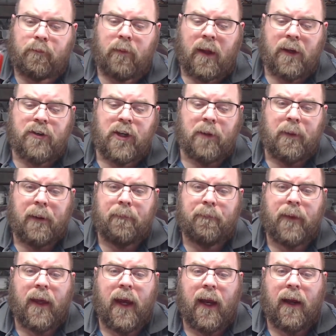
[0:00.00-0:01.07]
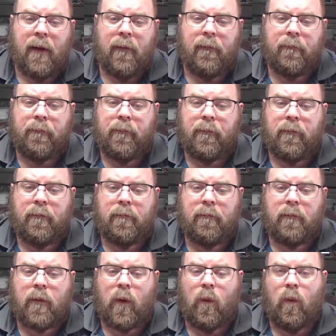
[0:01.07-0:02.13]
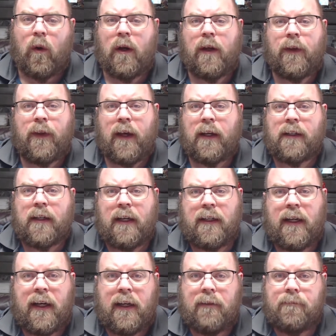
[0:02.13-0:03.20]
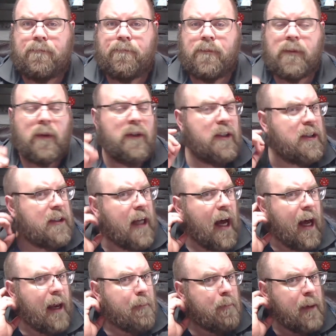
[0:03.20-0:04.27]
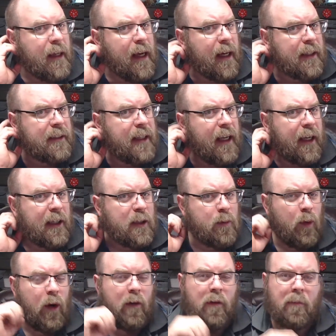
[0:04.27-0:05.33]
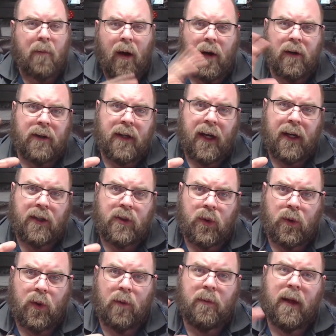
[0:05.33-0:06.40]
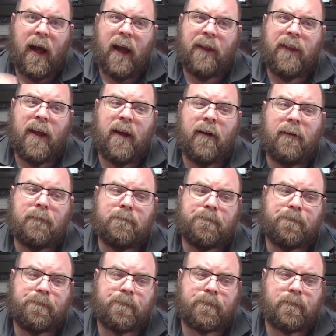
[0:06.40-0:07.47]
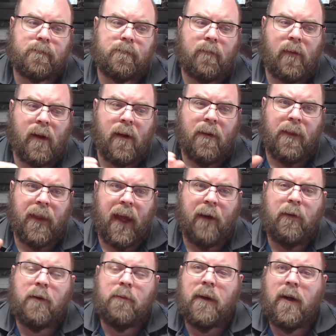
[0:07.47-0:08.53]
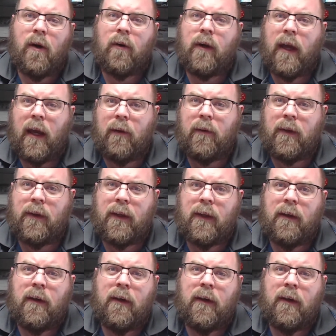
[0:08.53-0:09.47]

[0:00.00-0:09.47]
excuse me, one of the things I did, which is not a BX thing, it's more of a modern day tool, but I think they would be okay with it.